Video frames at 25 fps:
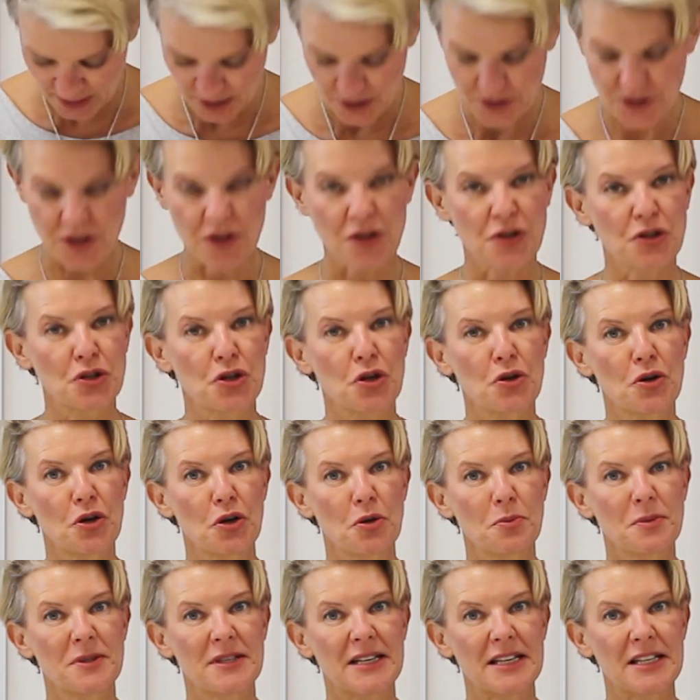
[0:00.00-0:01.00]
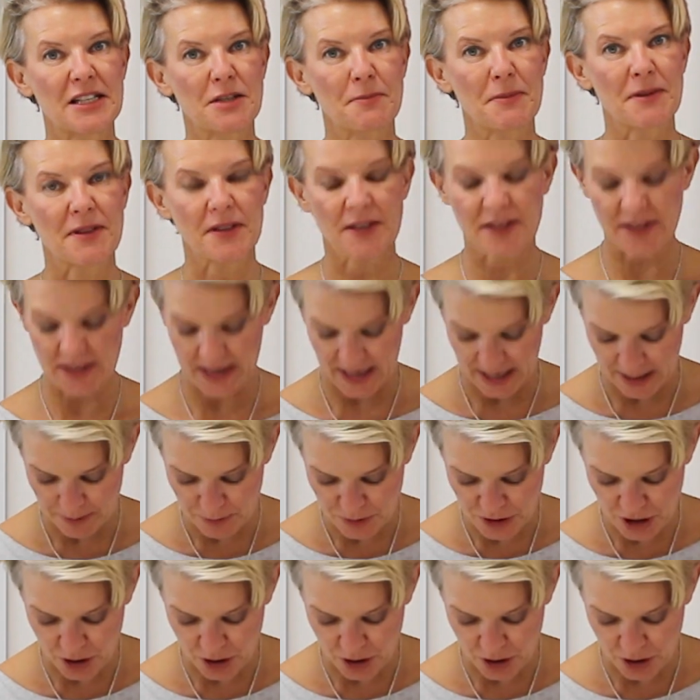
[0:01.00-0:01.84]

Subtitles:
So the 2 loops need to be the same.